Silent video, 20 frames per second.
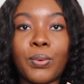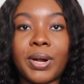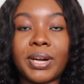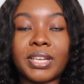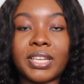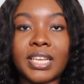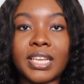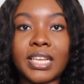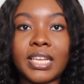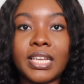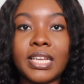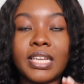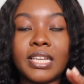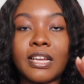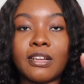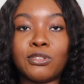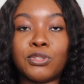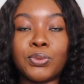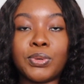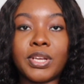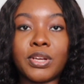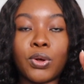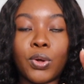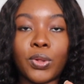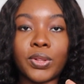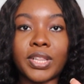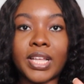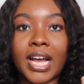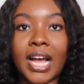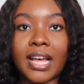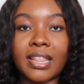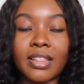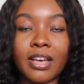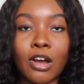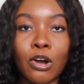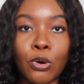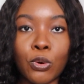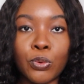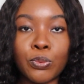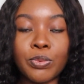working, and doing all the other
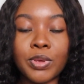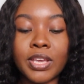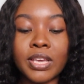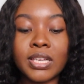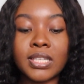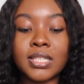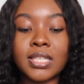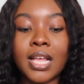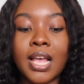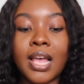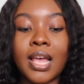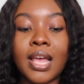hobbies,